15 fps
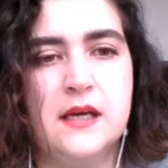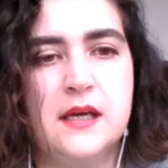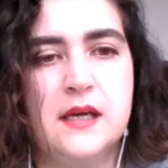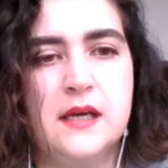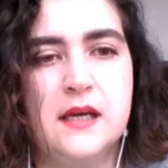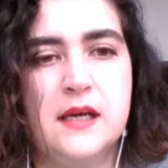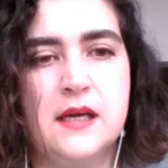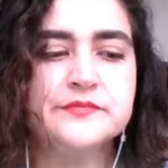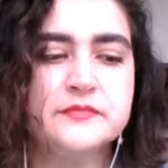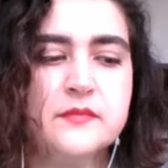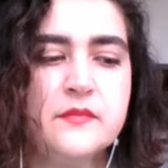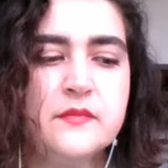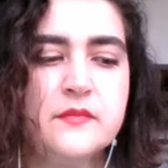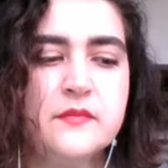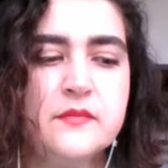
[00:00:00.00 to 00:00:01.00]

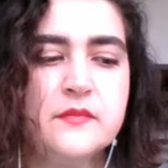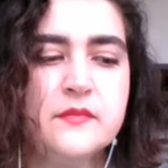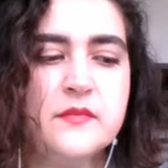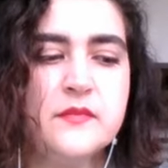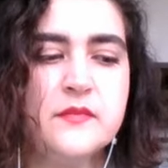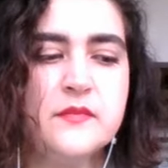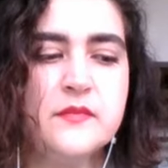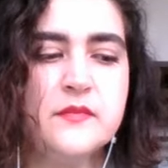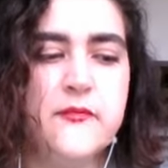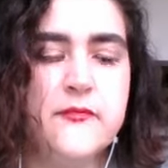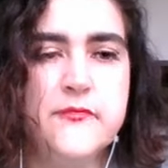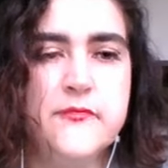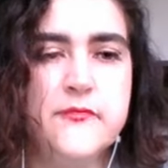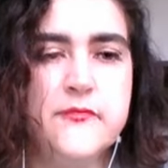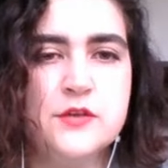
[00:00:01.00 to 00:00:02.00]
interest rate
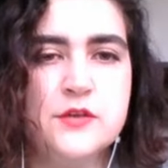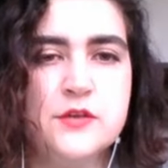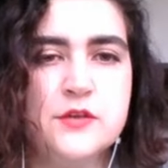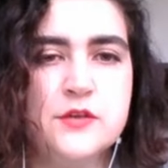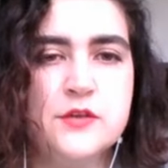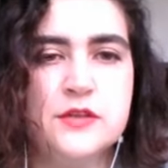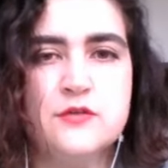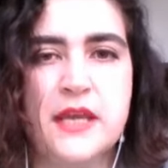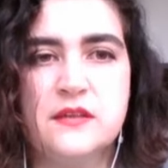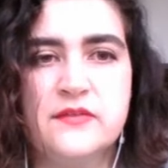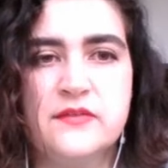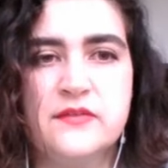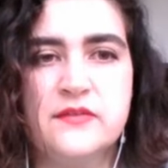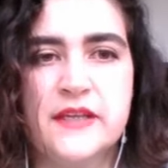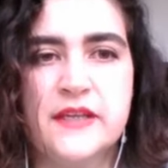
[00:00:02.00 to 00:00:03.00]
vacation
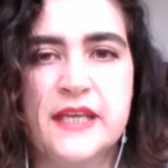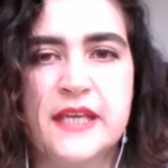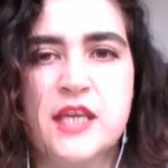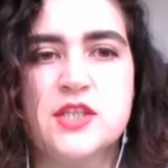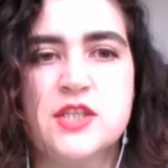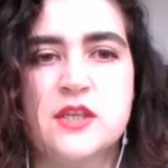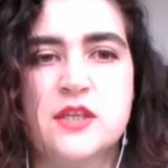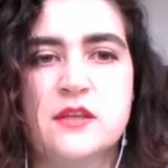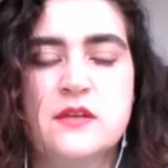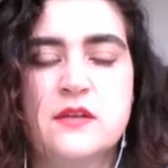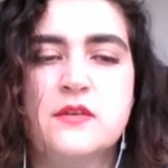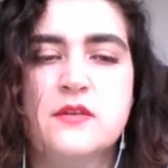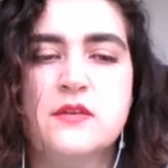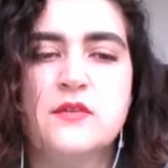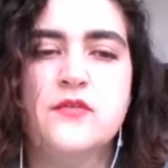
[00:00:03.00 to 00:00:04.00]
for
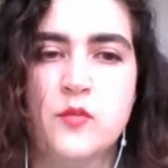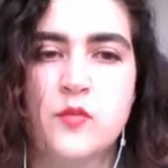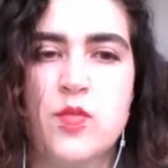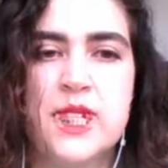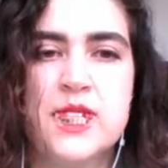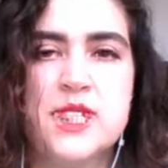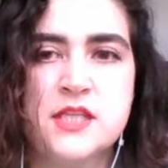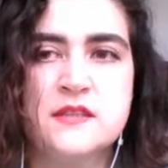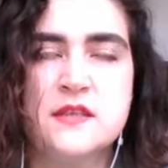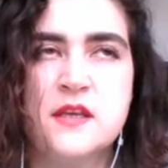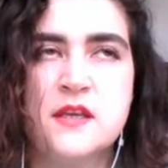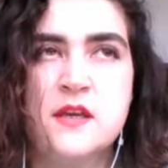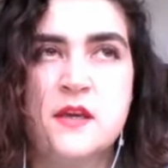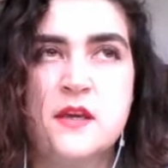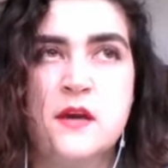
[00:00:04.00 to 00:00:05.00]
mortgages.
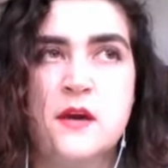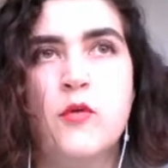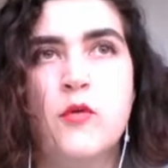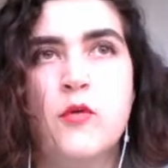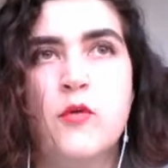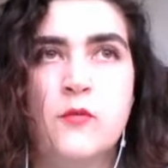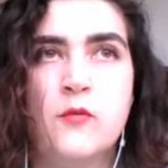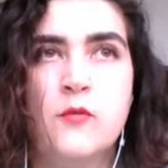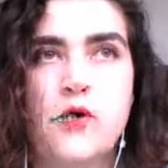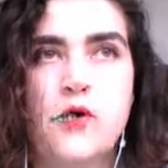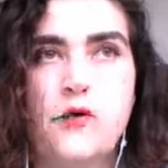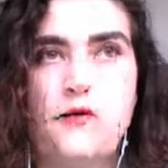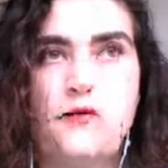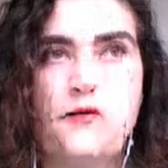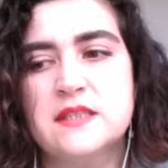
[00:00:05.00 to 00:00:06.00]
What that
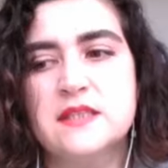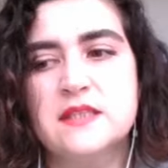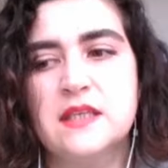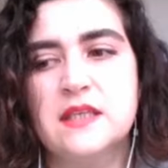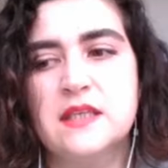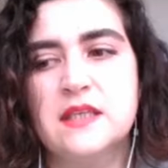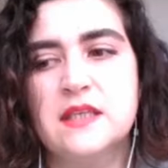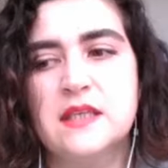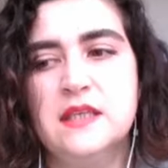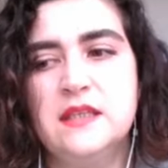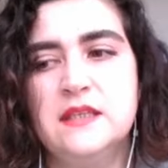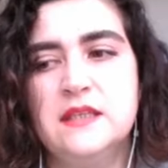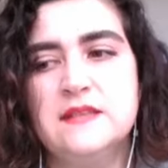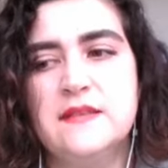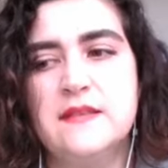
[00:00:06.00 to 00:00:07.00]
means is
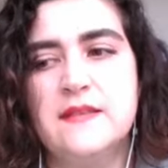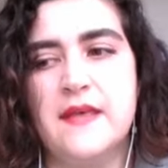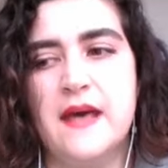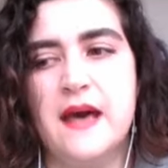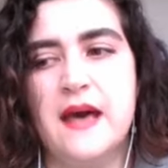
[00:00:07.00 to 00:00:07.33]
that